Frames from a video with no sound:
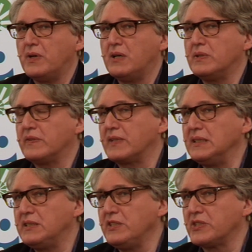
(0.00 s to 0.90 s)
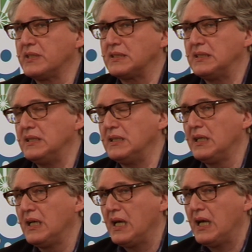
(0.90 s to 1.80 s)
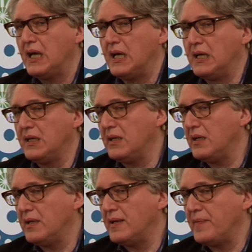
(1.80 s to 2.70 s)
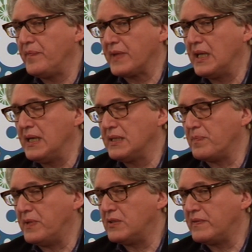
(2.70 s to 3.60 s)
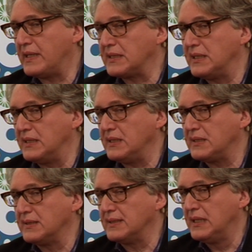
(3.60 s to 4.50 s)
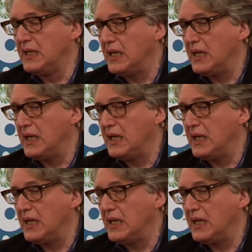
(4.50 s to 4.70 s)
power of contingency, the power of accidental